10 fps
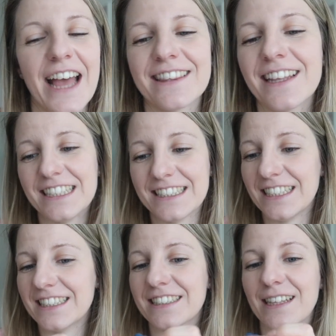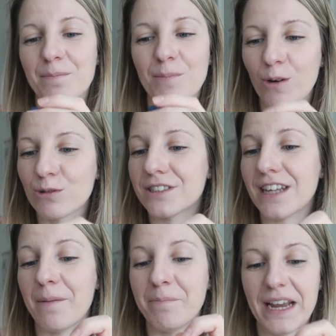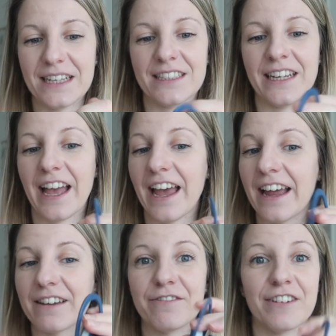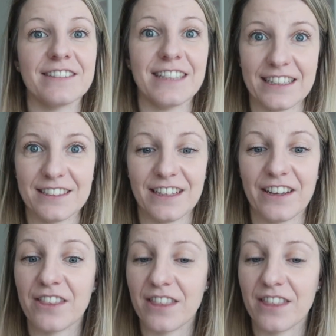and this is the most amazing and fantastic